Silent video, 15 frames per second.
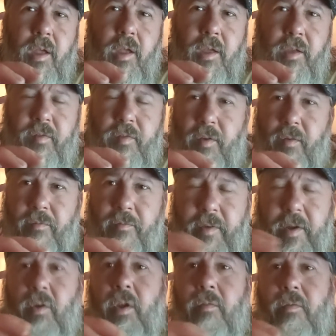is a
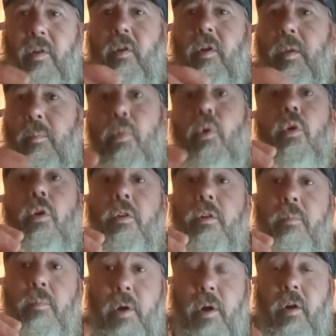very, very
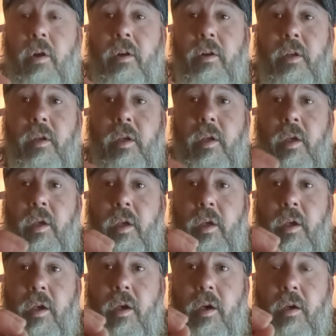important part
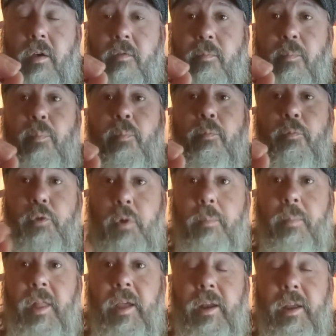of
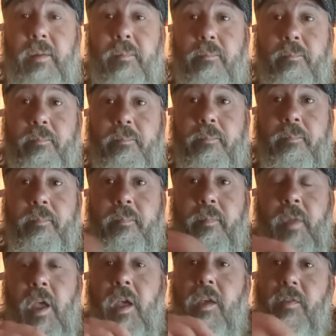trip planning,
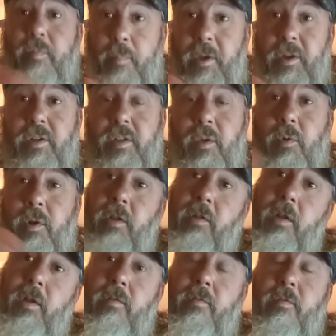especially when you
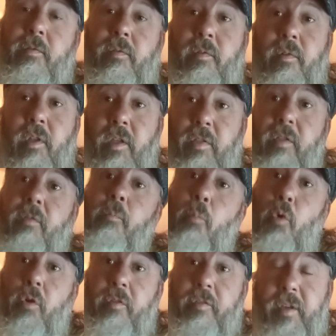live in the
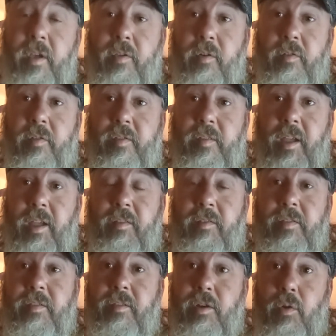more southern
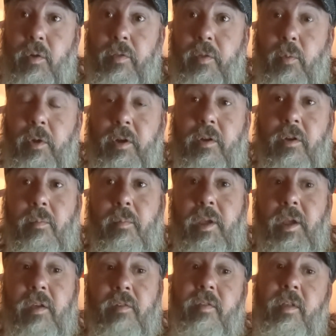states during the winter,
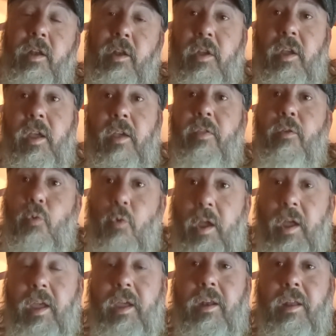because then you can get the
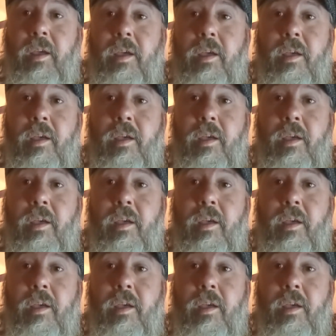rain